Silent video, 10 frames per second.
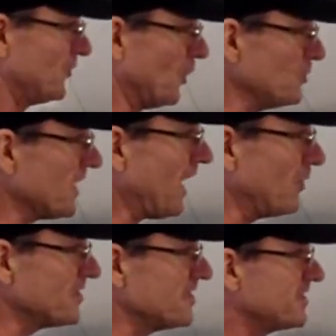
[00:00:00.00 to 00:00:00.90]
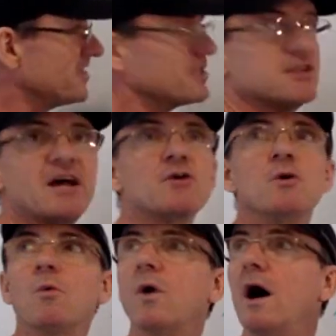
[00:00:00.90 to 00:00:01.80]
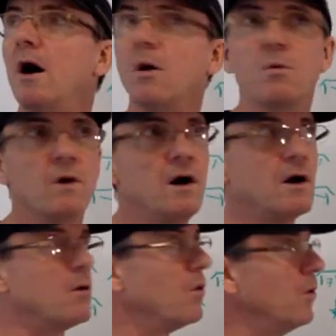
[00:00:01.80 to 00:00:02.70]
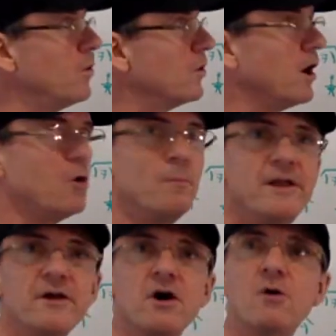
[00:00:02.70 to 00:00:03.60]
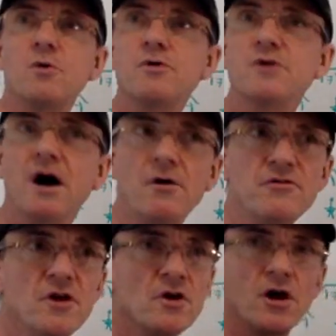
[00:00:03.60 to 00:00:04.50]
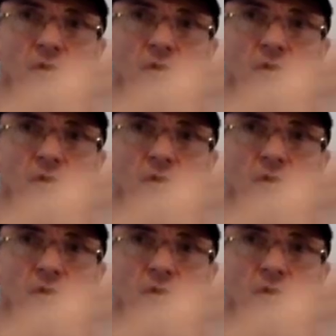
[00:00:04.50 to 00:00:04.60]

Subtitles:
Those houses, this is like, wow, oh, how good house,